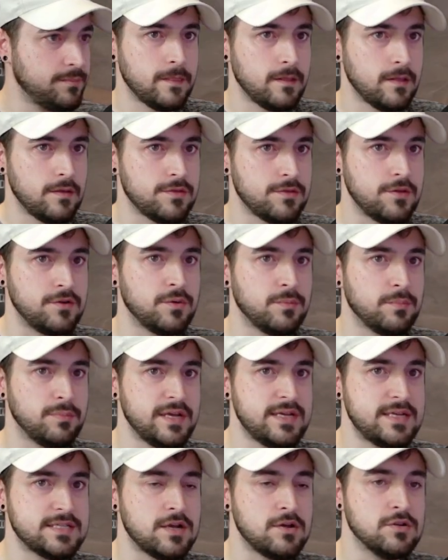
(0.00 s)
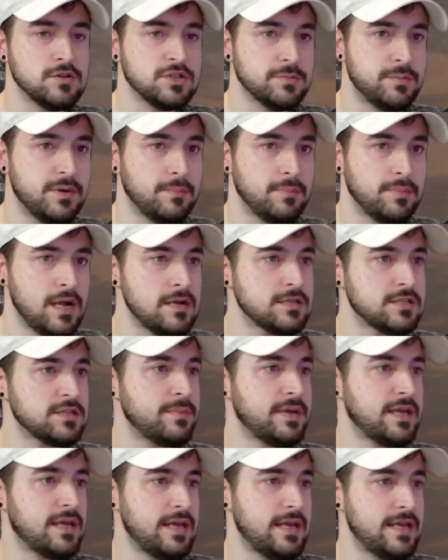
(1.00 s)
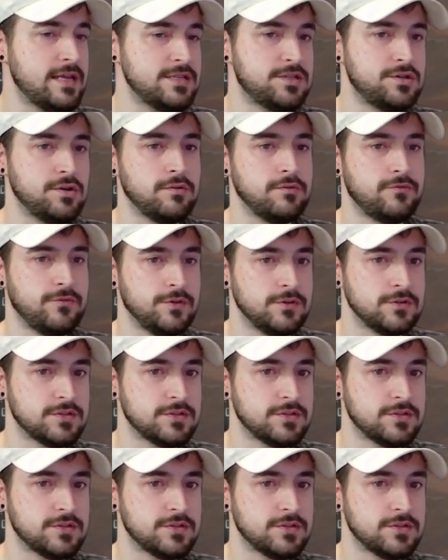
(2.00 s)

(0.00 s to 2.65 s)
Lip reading: Thunderblaze Ultimate Blossoming is your first